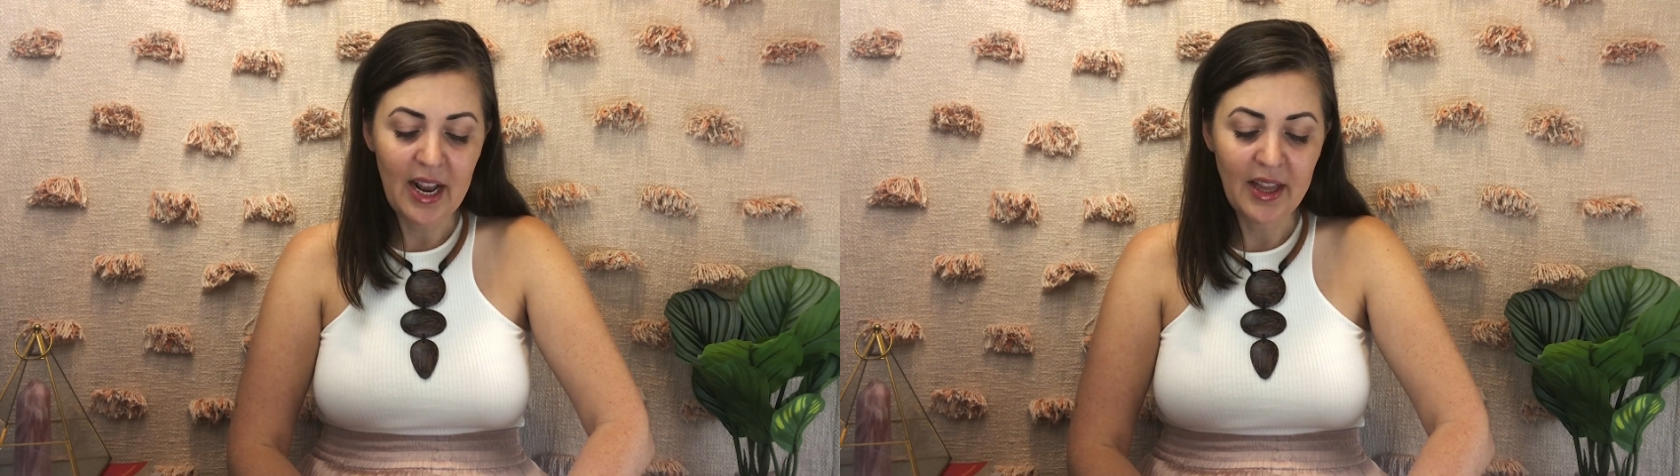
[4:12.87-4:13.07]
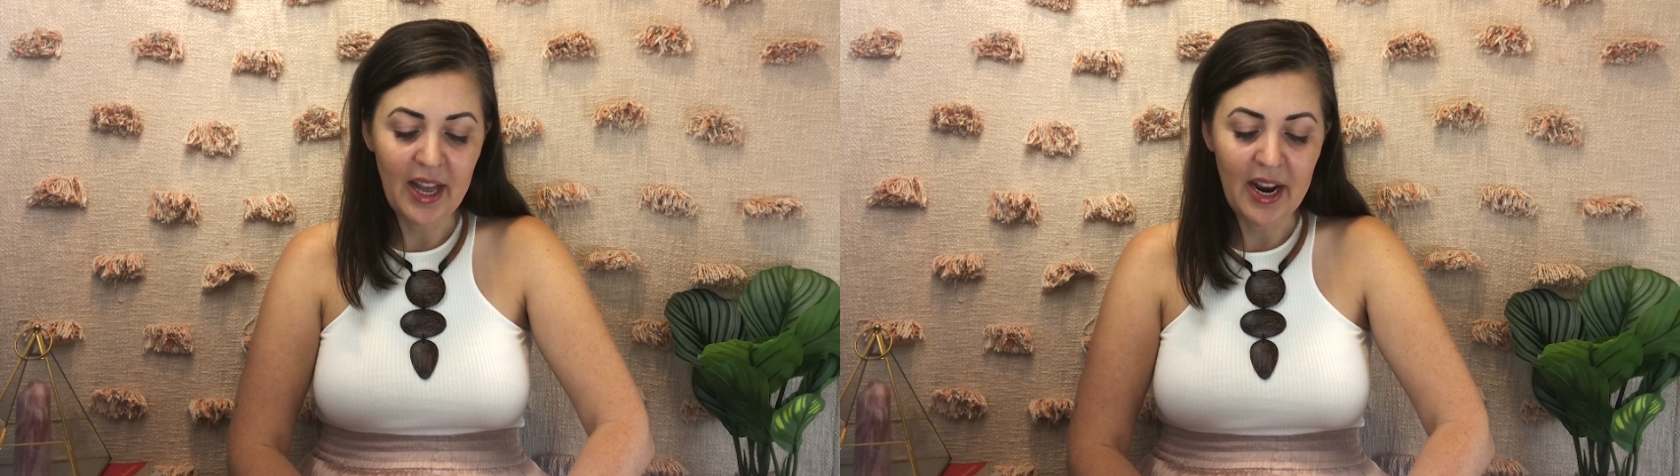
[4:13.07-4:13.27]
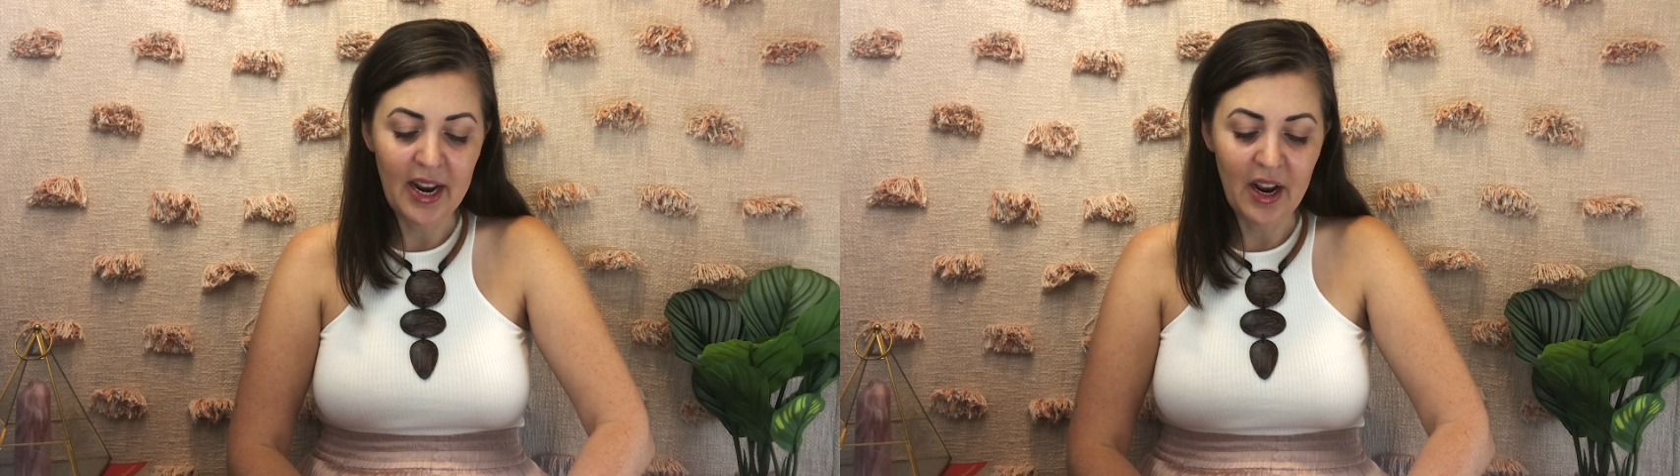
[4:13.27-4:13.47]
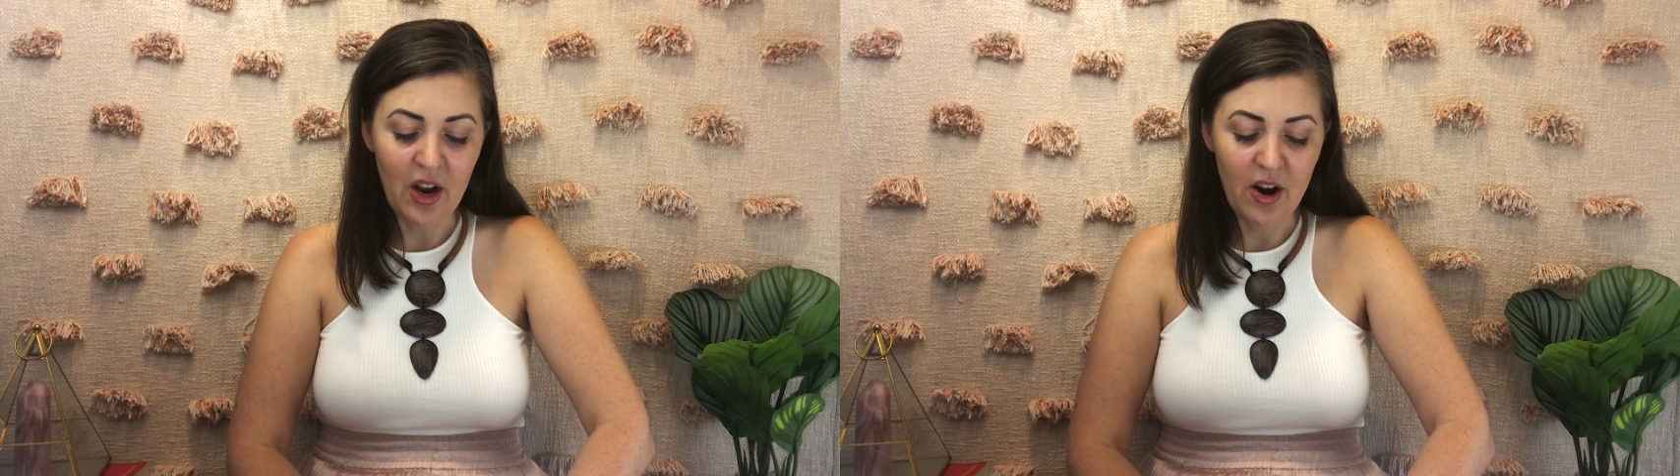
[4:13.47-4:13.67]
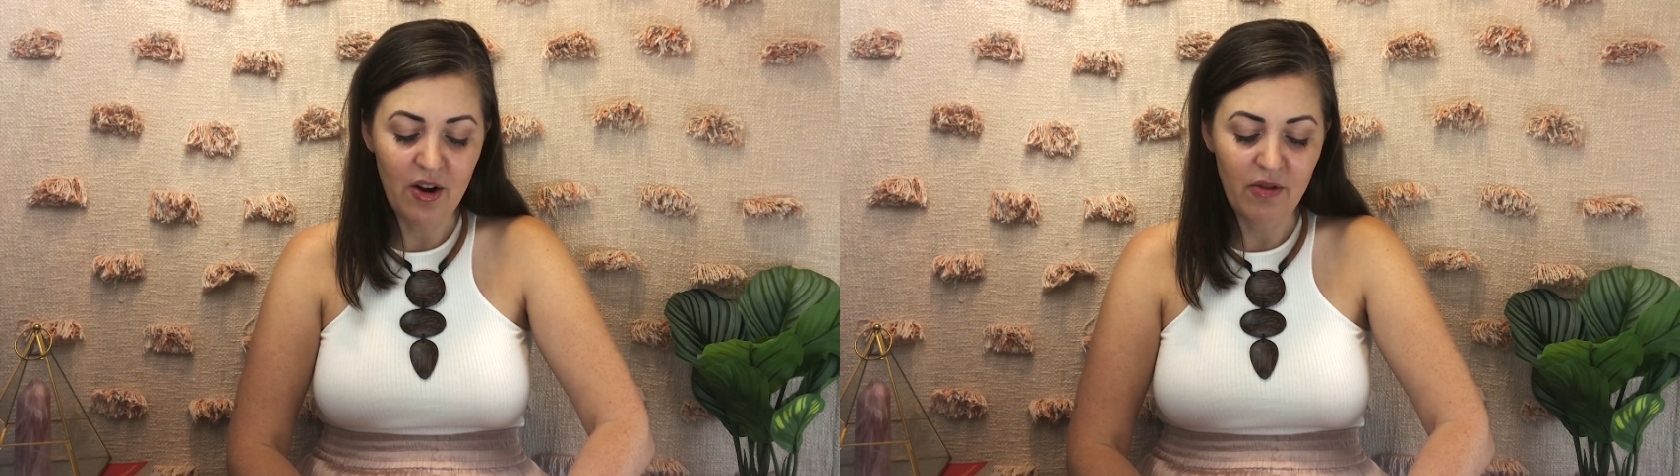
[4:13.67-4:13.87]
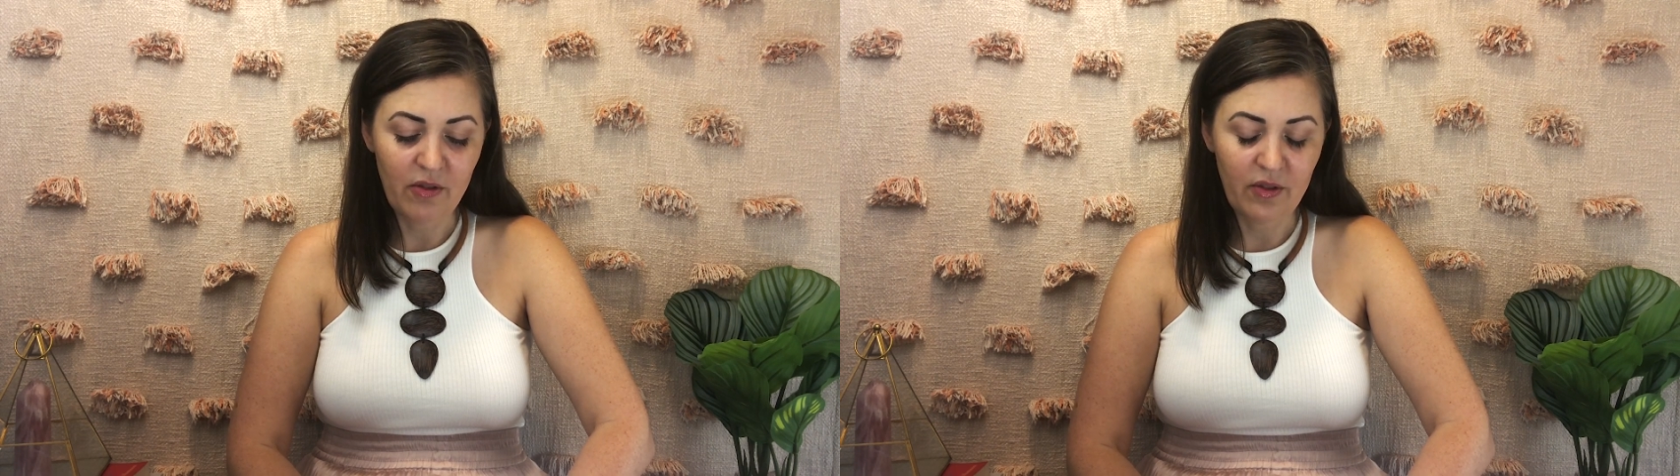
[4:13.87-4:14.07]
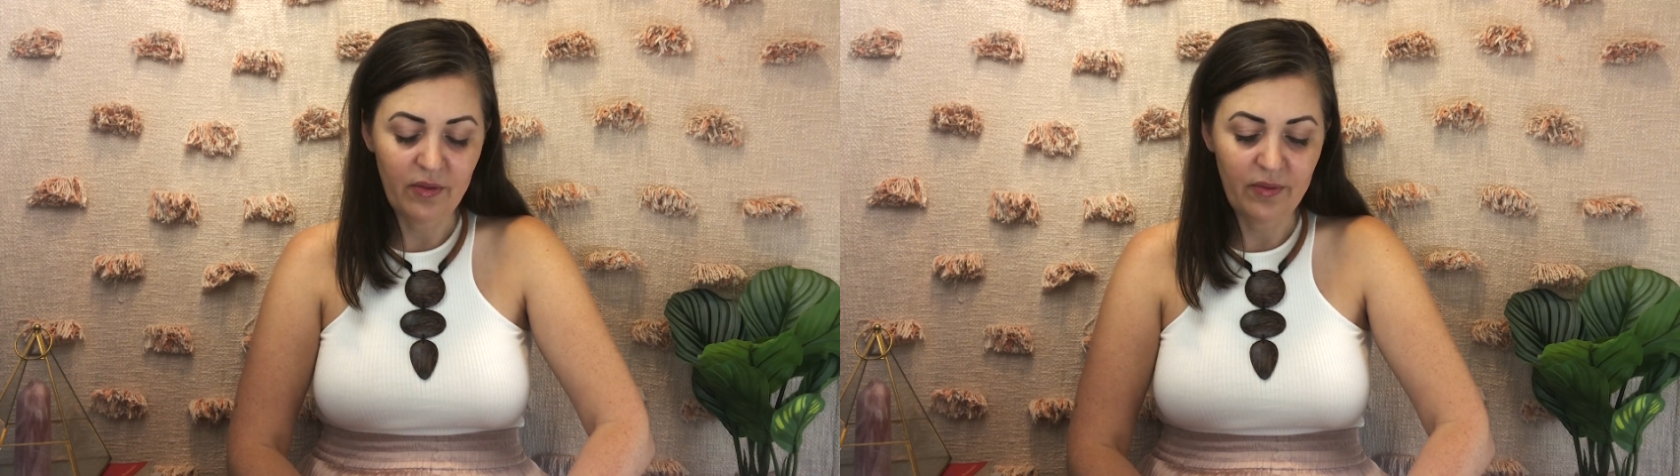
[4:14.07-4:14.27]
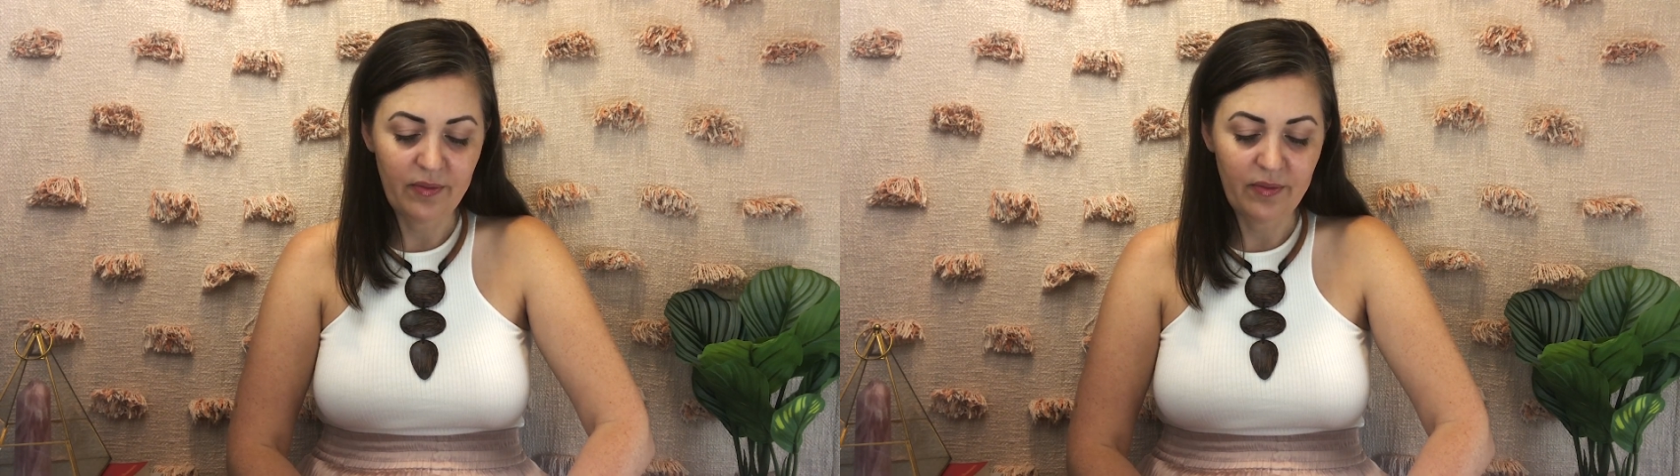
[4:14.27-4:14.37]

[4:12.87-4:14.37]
and letting it go.